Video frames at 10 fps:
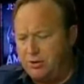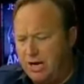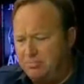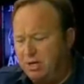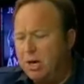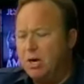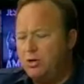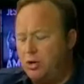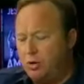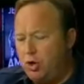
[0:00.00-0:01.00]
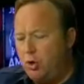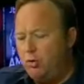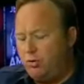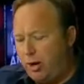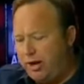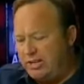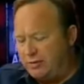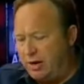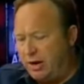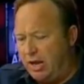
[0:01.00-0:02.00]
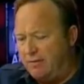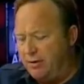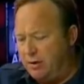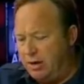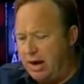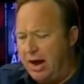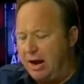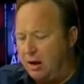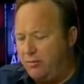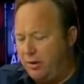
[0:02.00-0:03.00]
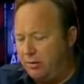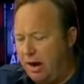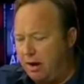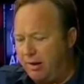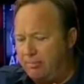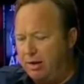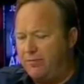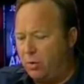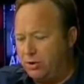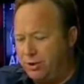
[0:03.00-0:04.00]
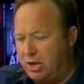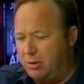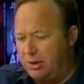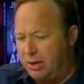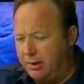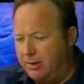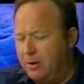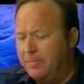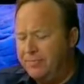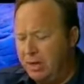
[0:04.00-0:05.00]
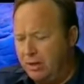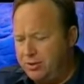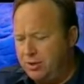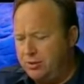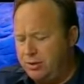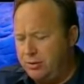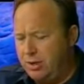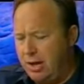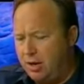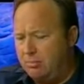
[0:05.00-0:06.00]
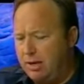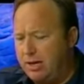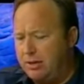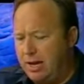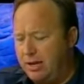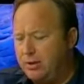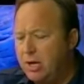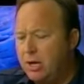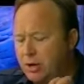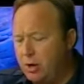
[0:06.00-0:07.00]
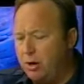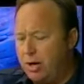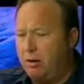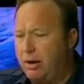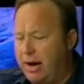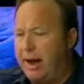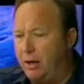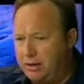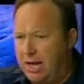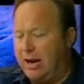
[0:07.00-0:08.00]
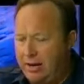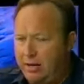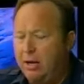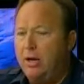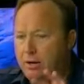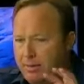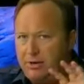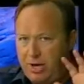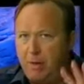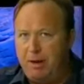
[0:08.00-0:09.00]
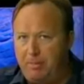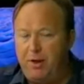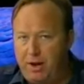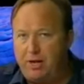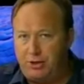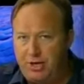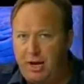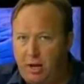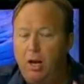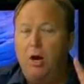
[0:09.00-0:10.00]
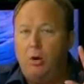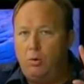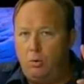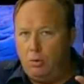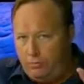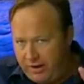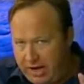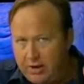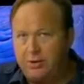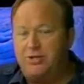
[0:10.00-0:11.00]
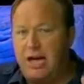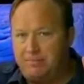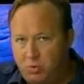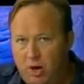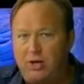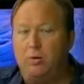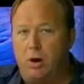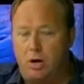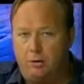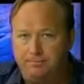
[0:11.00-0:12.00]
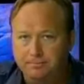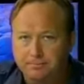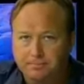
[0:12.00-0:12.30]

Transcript: intercepts. So you, three days after 9-11, you get hired. They're hiring a big force to go in there and listen to the Arabic and things. You're hearing al-Qaeda. I mean, tell people in a nutshell the intercepts, what you heard.